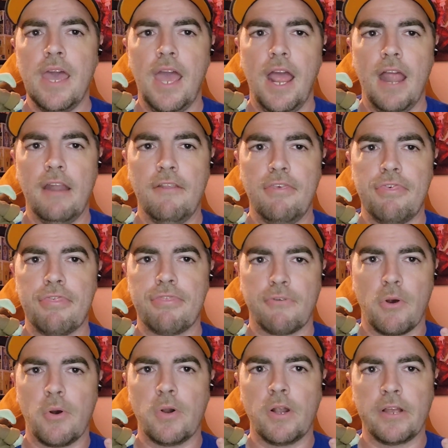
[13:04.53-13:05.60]
and
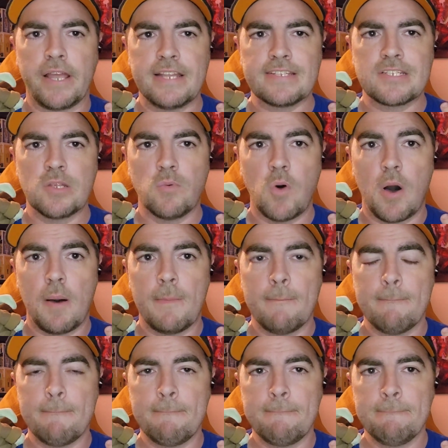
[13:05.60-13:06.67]
throw it against the wall.
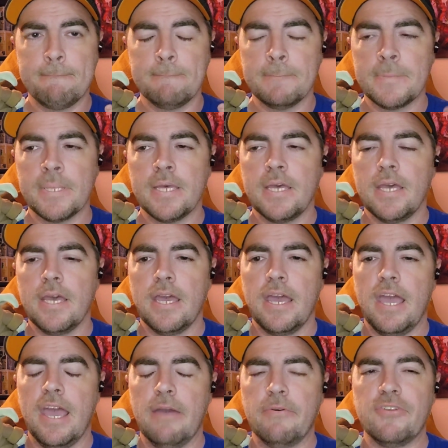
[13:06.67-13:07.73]

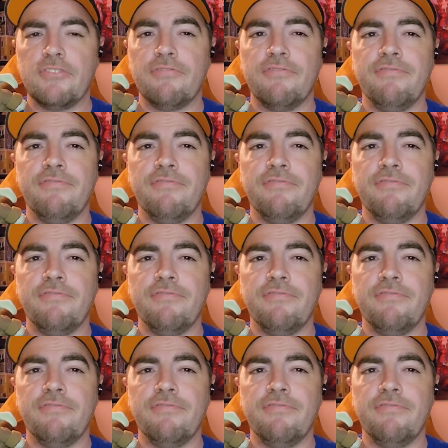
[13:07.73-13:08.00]
It was